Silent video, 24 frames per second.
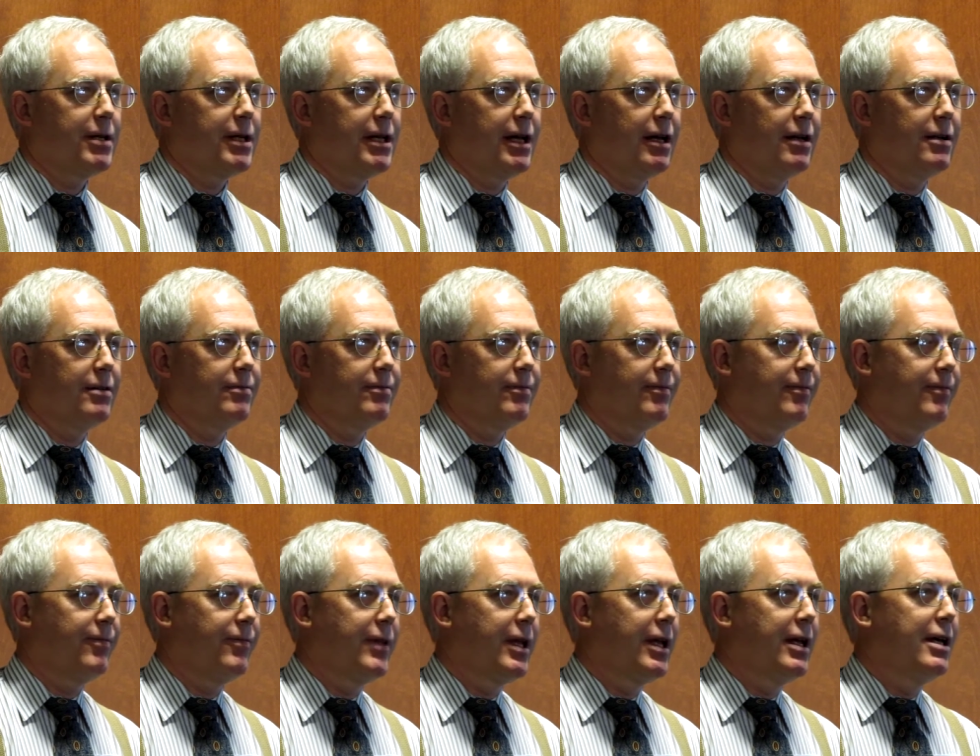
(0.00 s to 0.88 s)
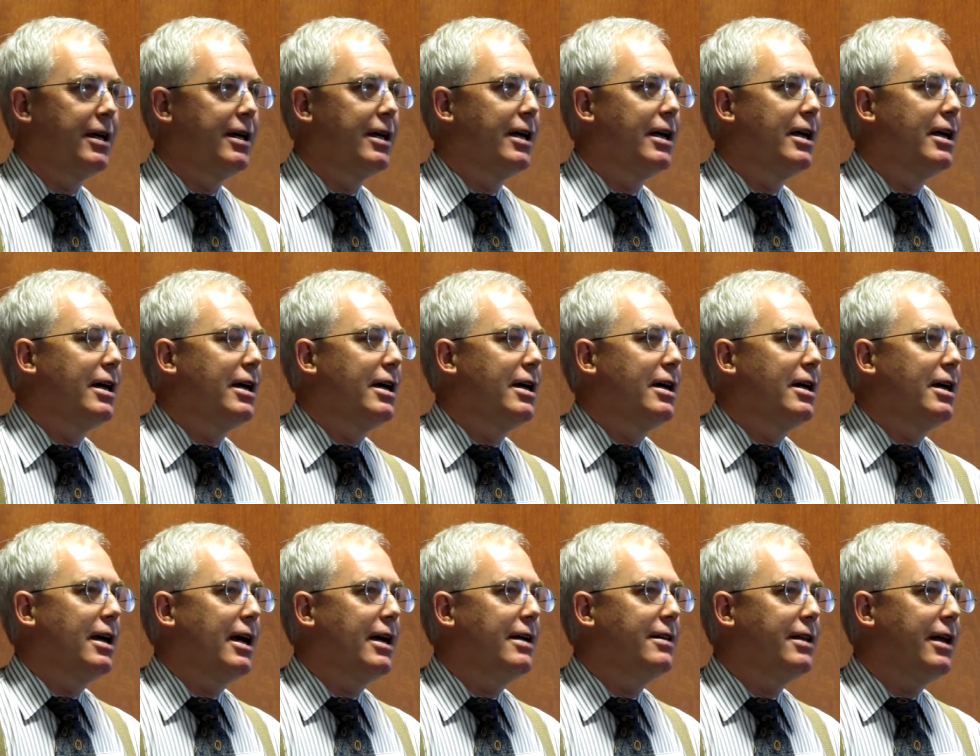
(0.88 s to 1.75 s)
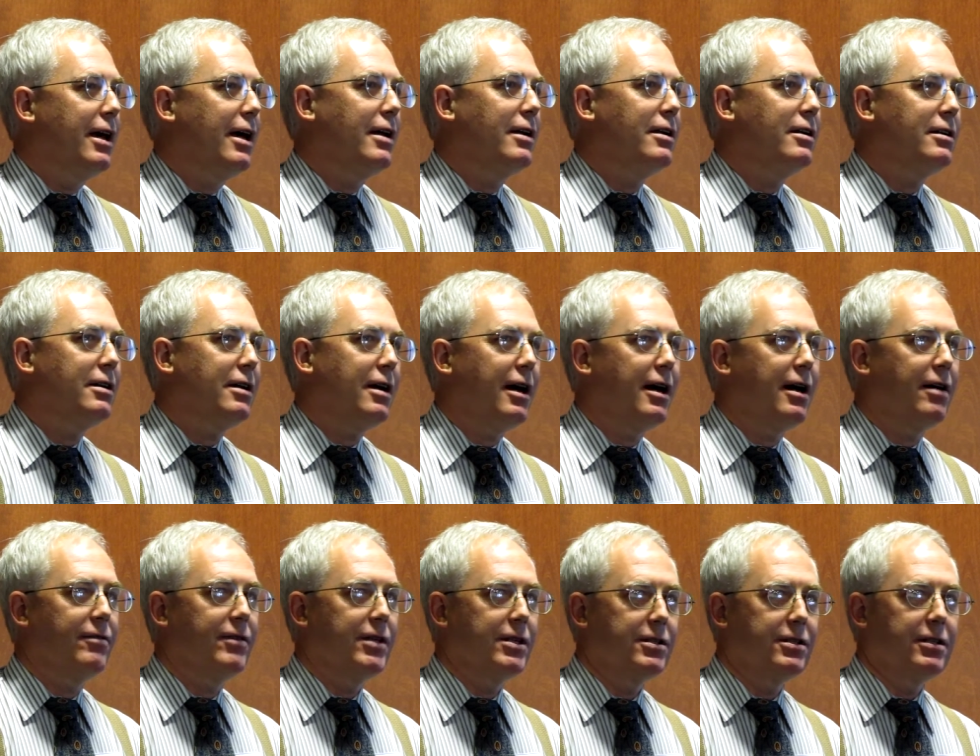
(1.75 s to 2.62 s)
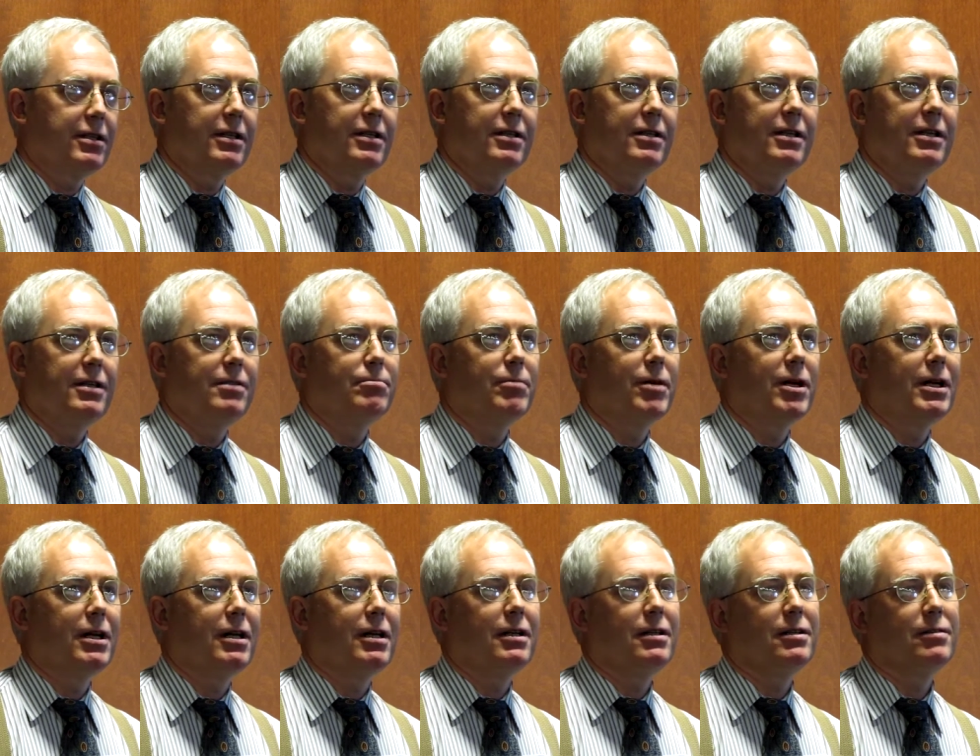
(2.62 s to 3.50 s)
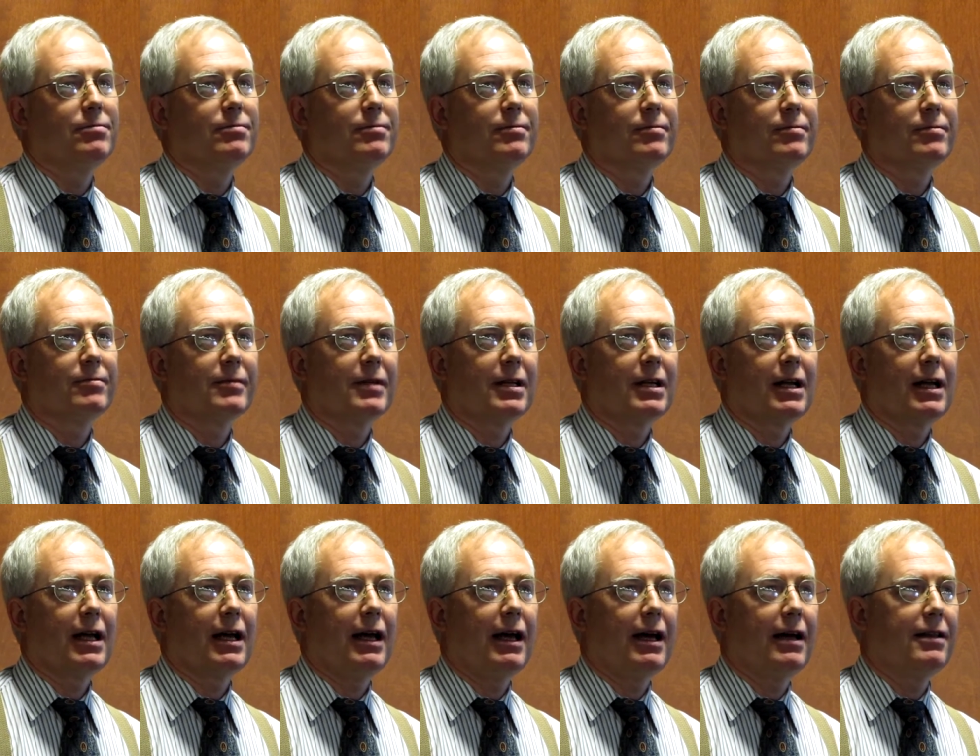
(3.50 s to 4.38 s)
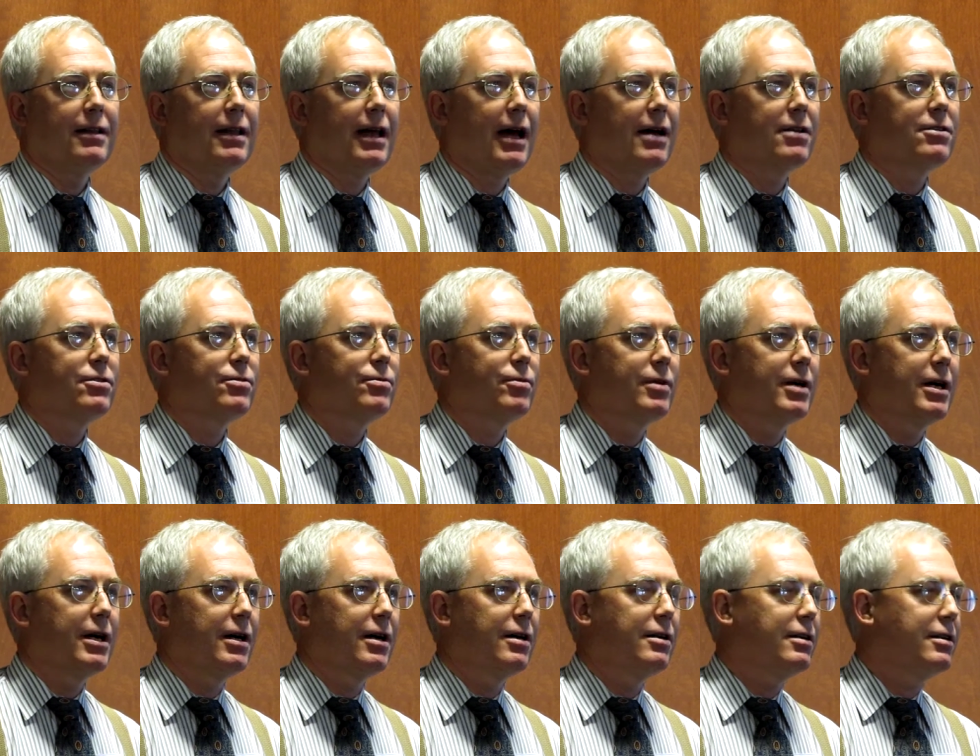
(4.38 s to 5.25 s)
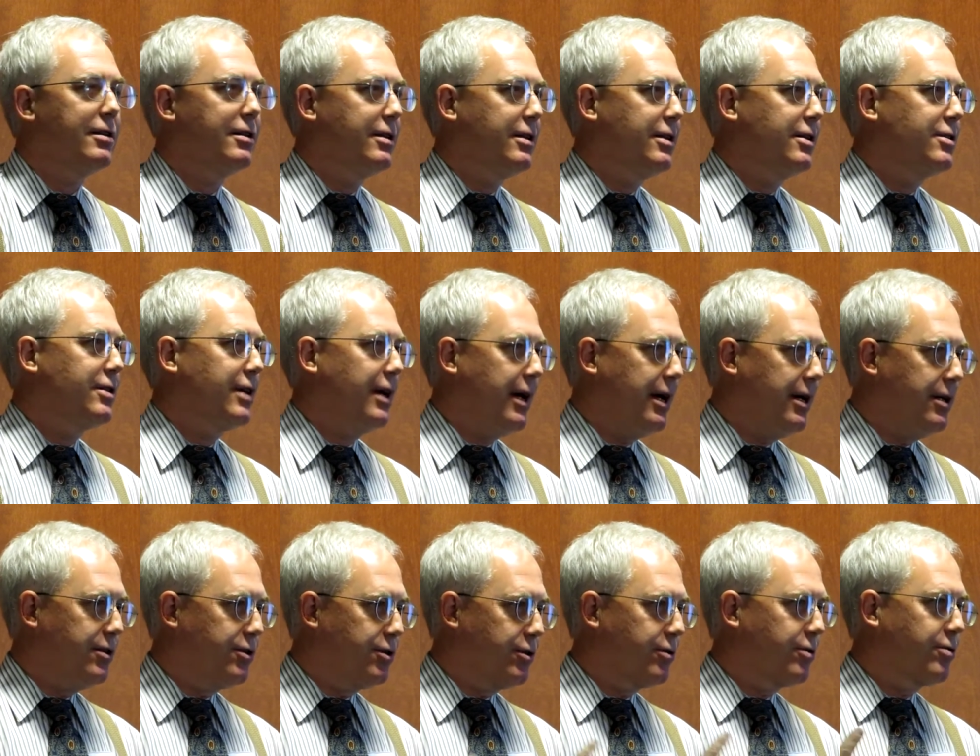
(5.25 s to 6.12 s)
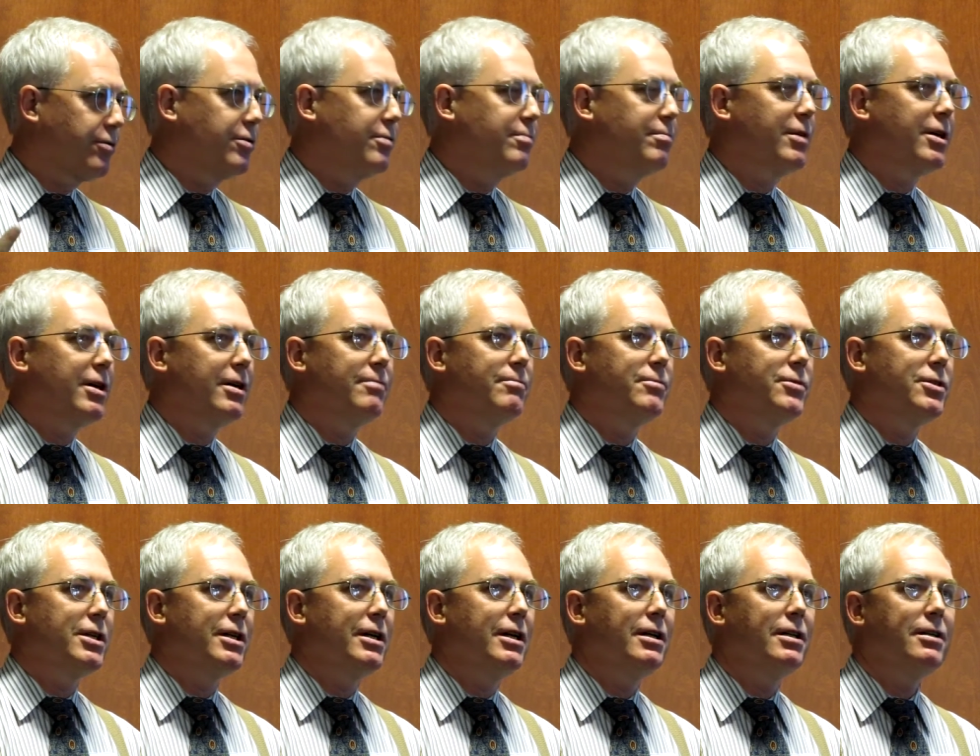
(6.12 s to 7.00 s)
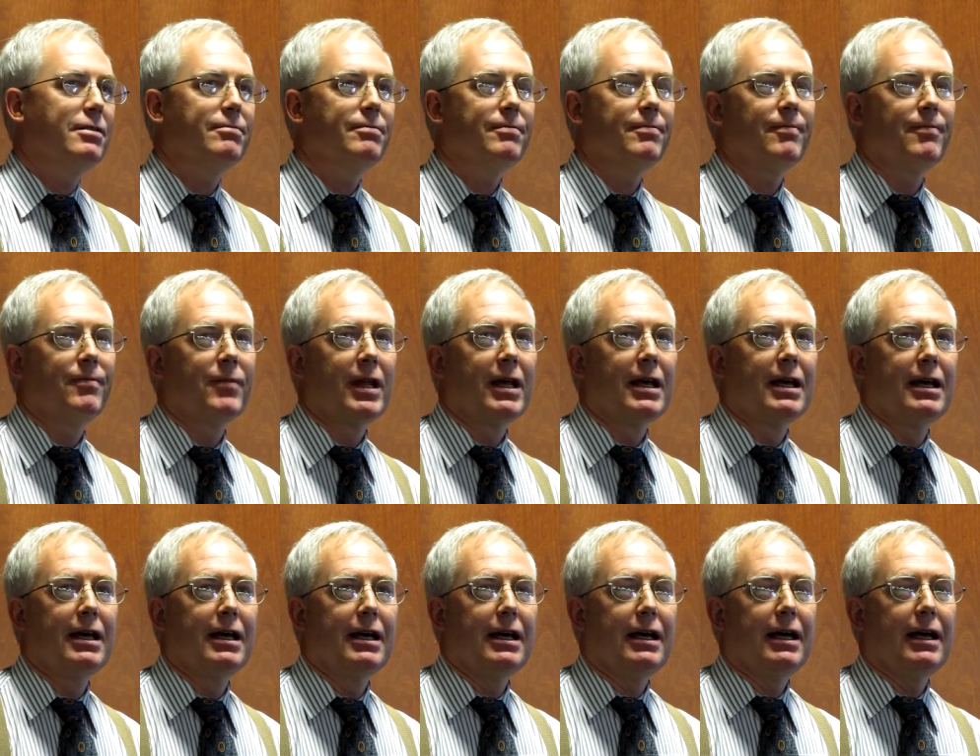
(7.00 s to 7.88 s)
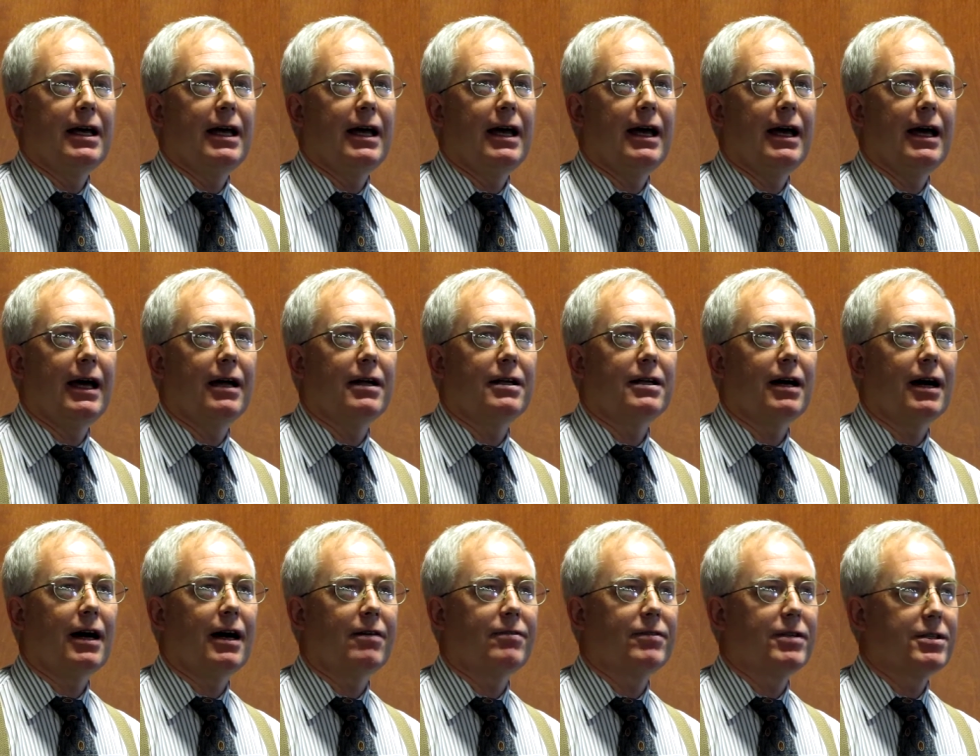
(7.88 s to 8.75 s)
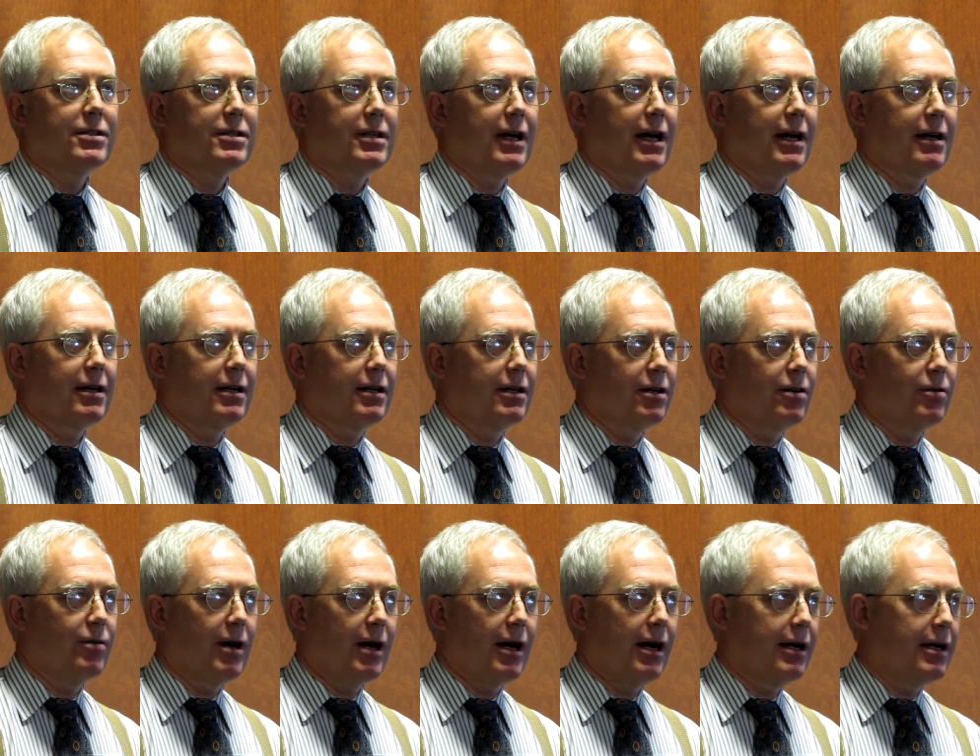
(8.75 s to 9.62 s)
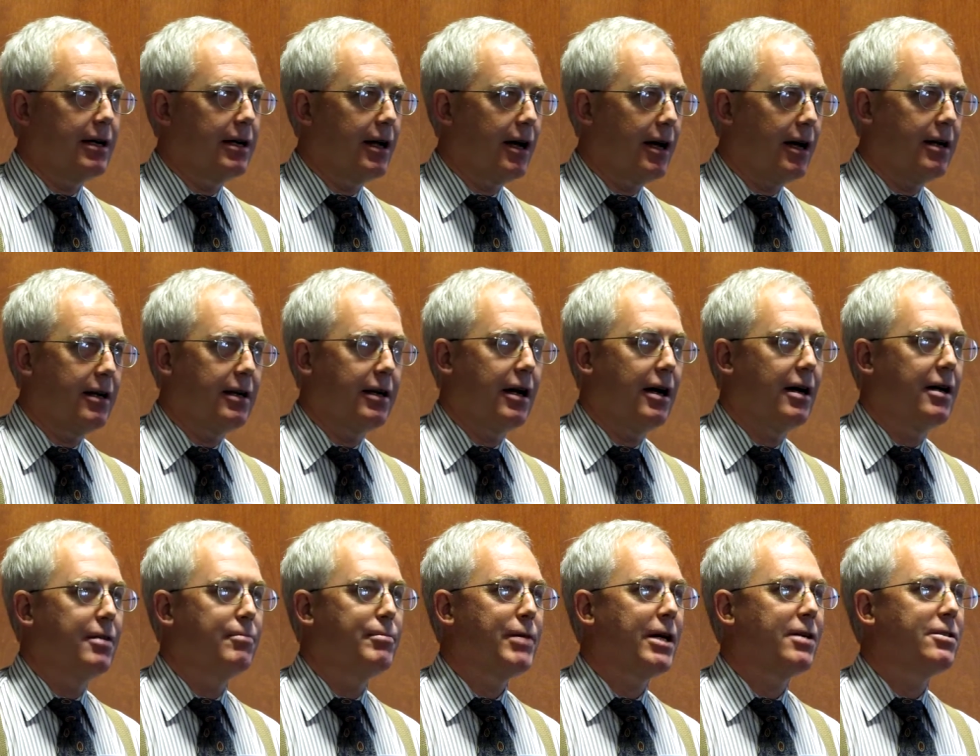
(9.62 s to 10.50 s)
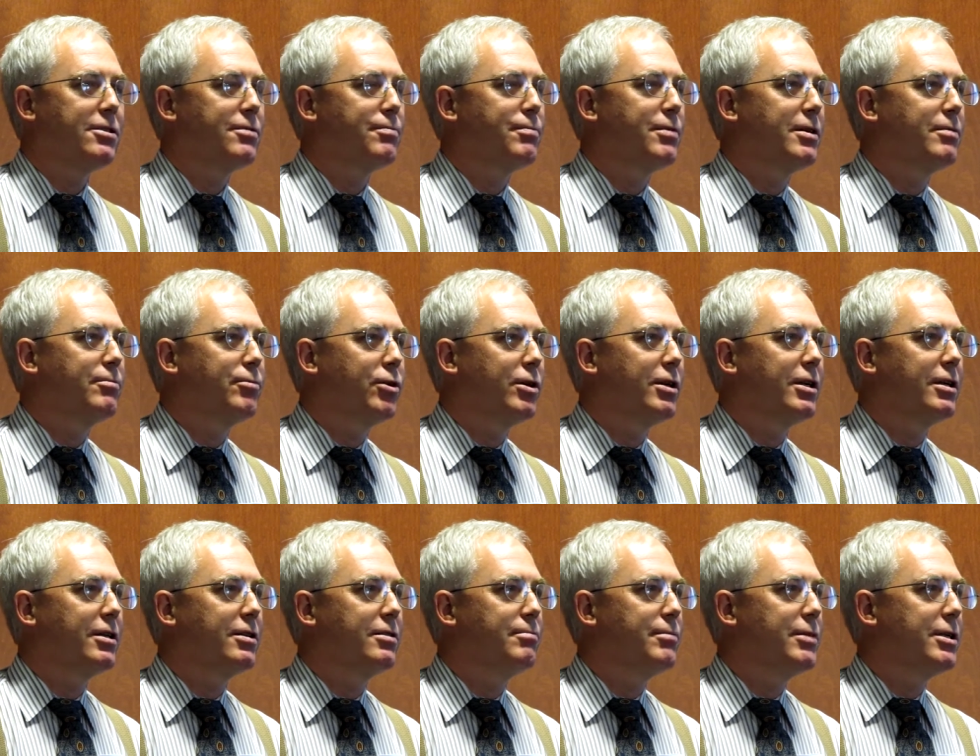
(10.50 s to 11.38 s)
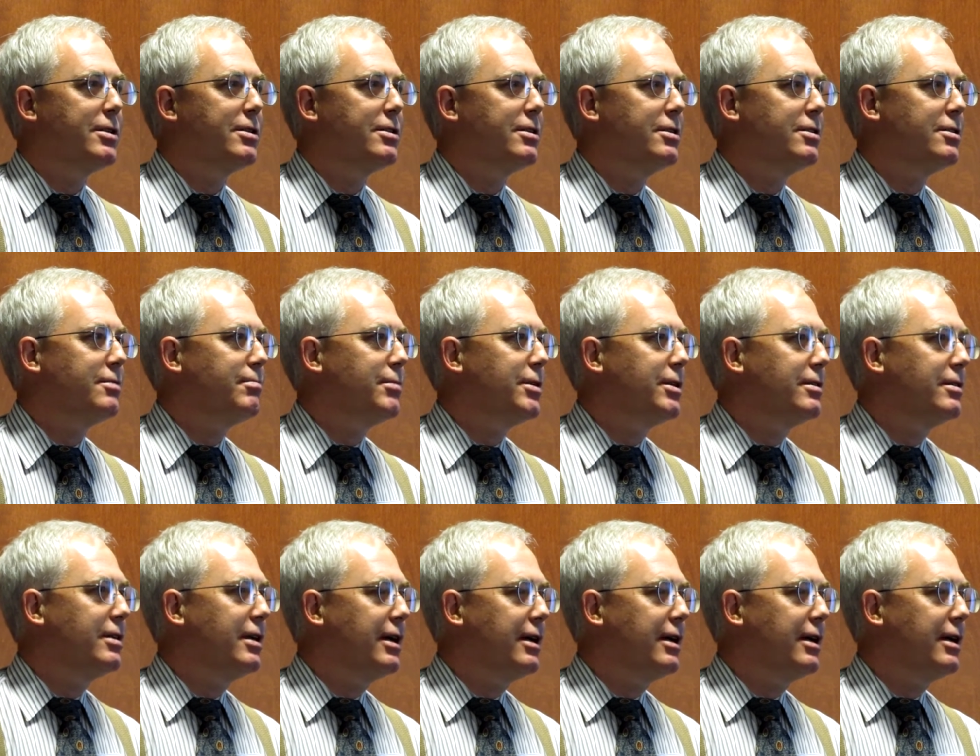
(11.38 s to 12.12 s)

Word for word: plan. And then, obviously, you need money. And that's where this angel group comes in. And obviously, I could go on and on and on about springboarding your business, but